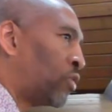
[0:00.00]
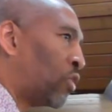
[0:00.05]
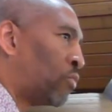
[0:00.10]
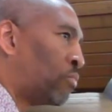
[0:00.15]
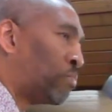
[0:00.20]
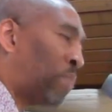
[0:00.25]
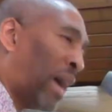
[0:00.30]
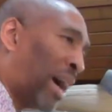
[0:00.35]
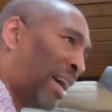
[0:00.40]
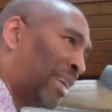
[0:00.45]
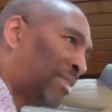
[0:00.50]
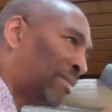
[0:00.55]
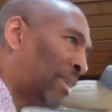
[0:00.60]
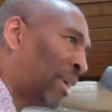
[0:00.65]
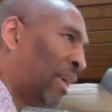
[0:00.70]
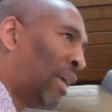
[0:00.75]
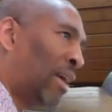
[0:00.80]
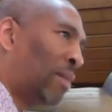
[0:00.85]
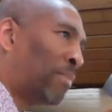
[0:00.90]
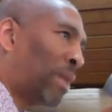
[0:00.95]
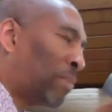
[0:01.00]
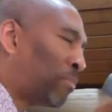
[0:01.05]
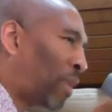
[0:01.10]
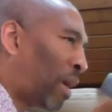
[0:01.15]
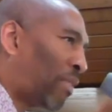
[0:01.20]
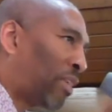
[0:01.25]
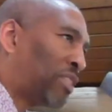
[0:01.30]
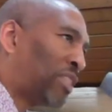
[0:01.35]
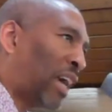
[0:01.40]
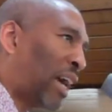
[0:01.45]
truth. But, my
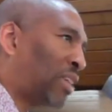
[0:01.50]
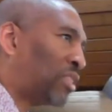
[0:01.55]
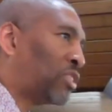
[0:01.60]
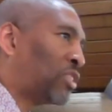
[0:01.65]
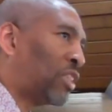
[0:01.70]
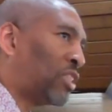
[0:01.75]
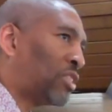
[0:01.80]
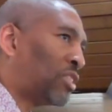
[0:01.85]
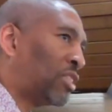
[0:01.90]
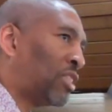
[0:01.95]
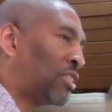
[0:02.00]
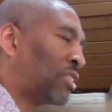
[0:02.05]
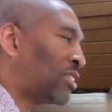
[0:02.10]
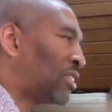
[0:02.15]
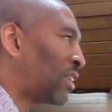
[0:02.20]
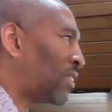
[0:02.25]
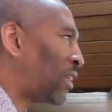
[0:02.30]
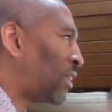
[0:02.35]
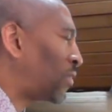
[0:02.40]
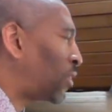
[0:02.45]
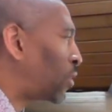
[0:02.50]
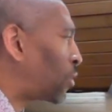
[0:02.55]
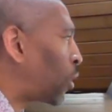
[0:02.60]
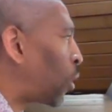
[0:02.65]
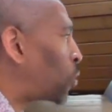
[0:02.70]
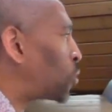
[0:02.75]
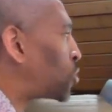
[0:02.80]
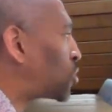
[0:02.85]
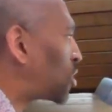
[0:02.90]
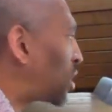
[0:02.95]
brothers and sisters, the, the,
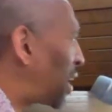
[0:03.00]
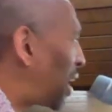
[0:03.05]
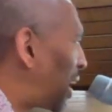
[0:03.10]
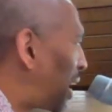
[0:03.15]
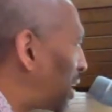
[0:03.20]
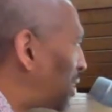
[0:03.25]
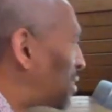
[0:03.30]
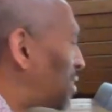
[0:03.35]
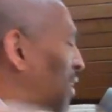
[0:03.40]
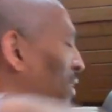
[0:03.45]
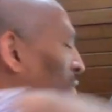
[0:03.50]
those things,